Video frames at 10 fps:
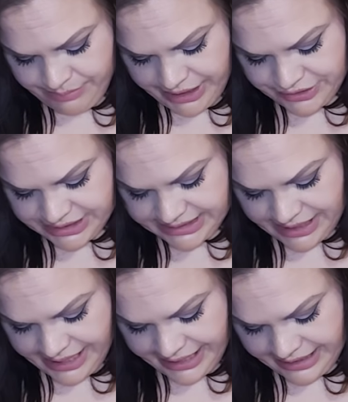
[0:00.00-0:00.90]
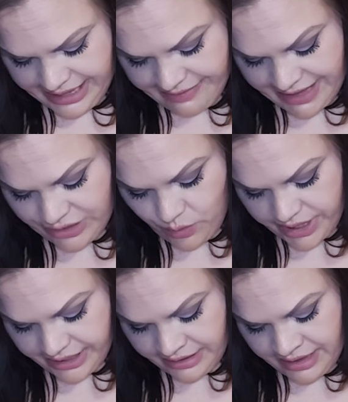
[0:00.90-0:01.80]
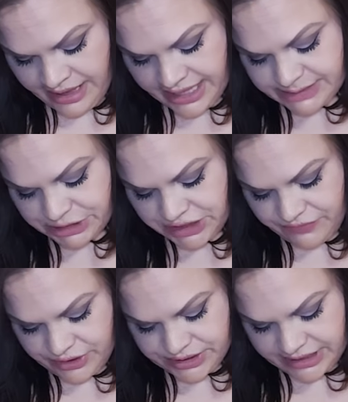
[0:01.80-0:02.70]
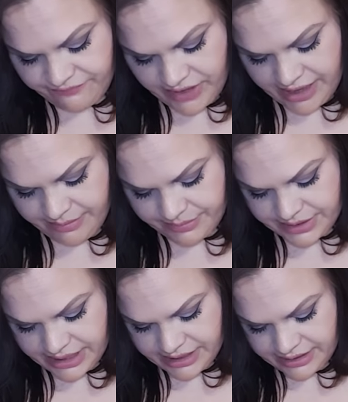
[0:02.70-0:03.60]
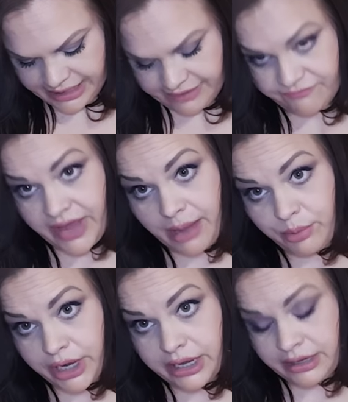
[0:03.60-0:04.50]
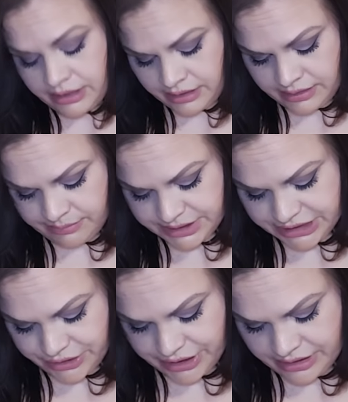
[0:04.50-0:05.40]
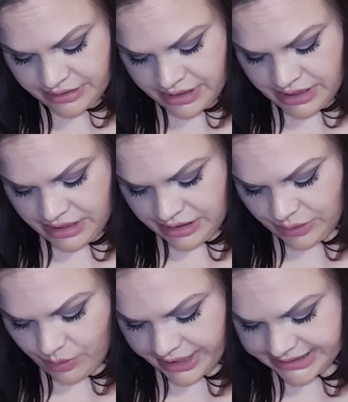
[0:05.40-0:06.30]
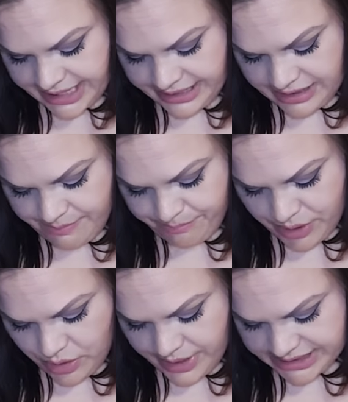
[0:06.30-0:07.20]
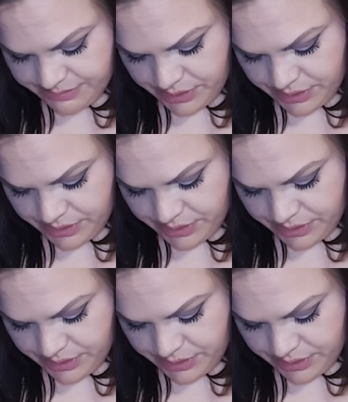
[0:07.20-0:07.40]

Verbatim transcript: But you just tie it and then you wanna, especially if you're using um, like a fabric material, you wanna tie it in a bow as